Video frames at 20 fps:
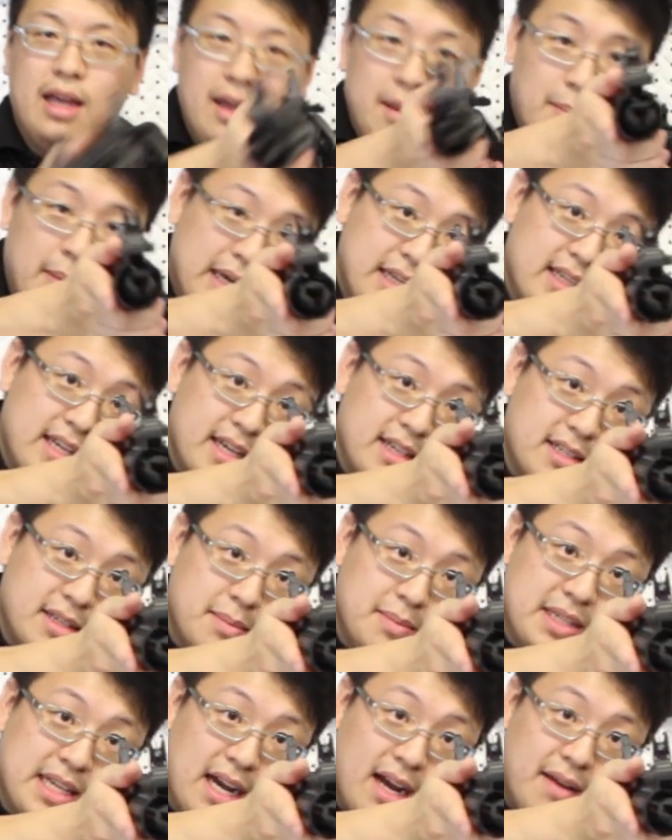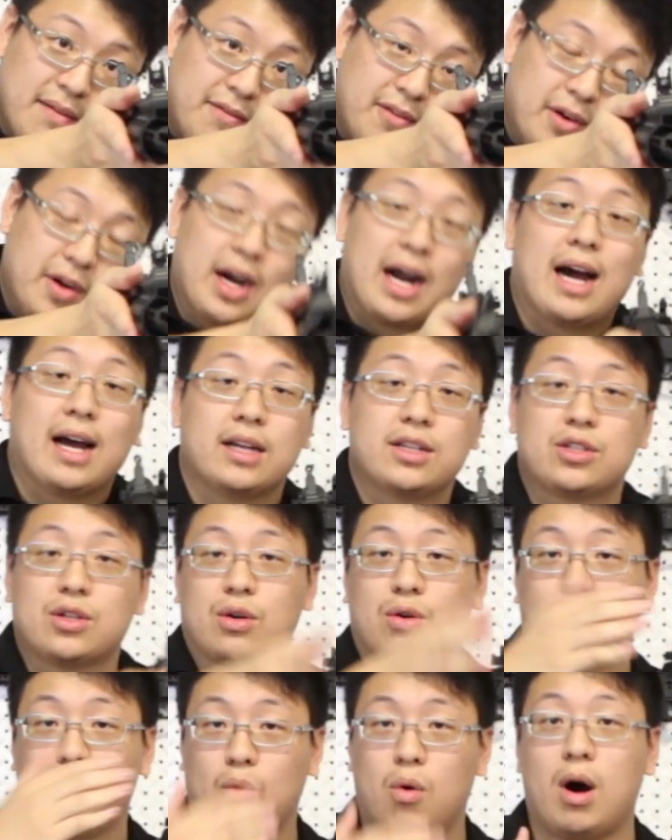it might take some time for your eyes to
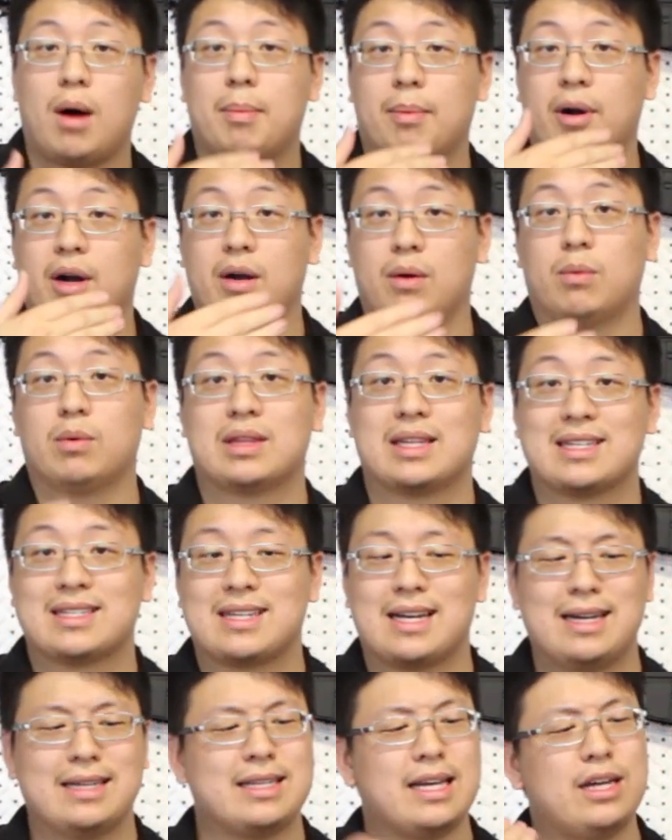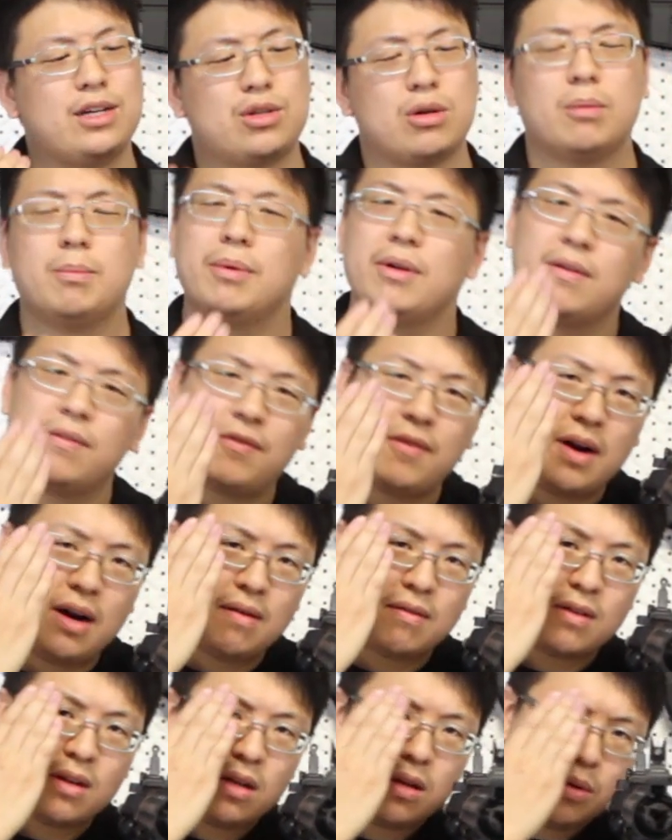cooperate with the sights and don't be afraid
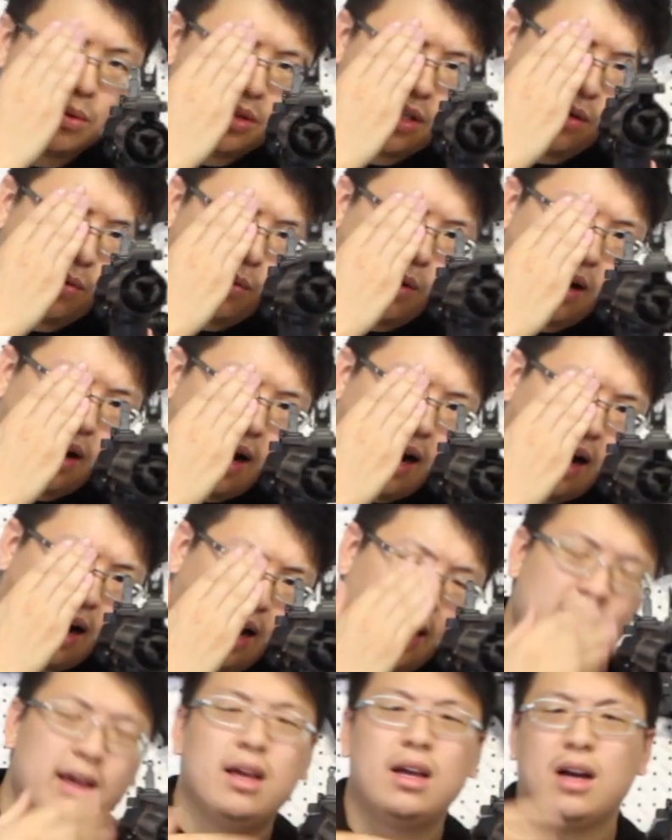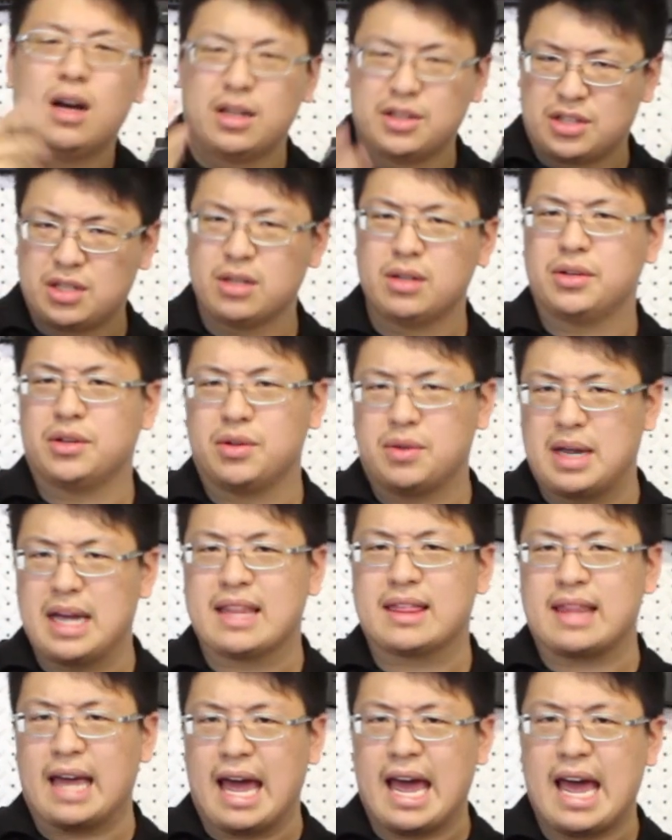of closing one eye until you
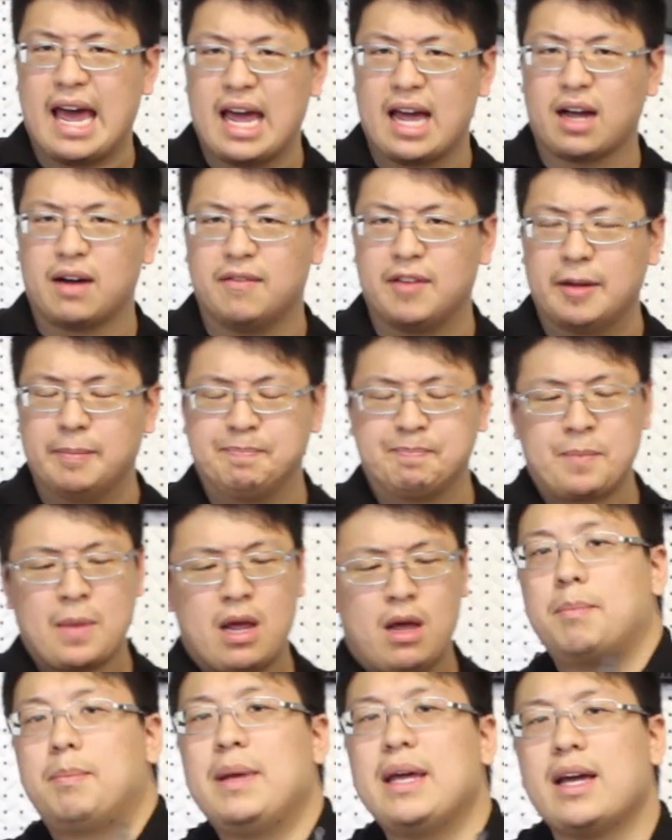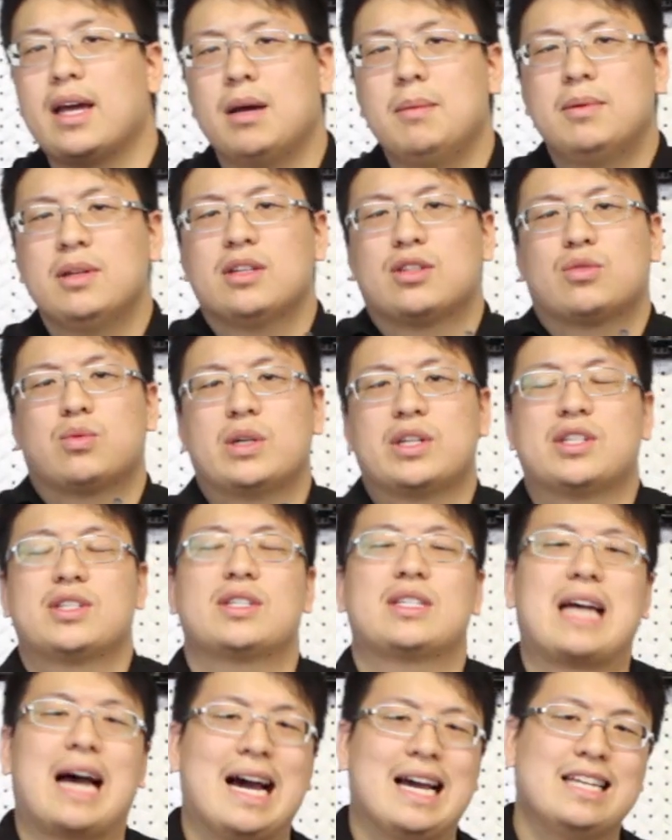get the hang of it. Being able to switch
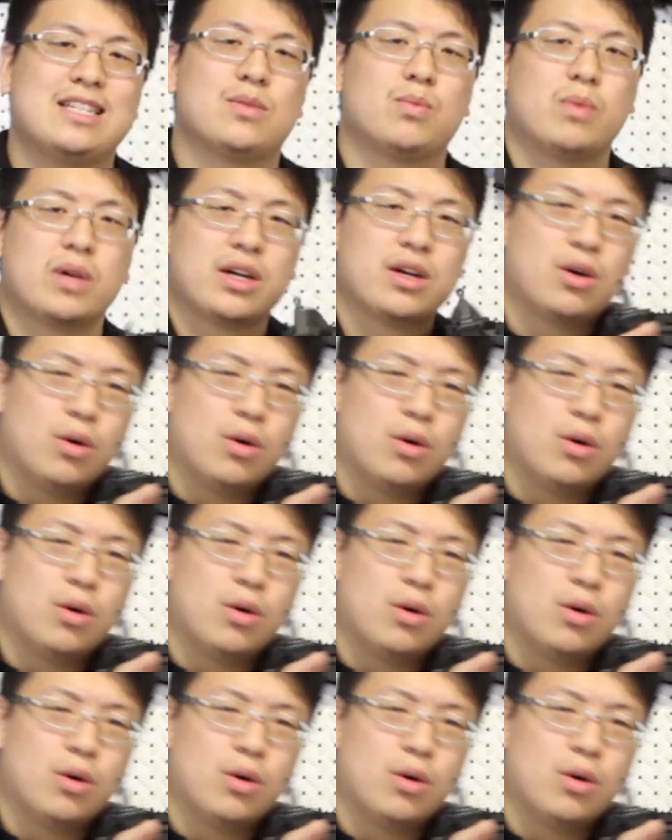sides when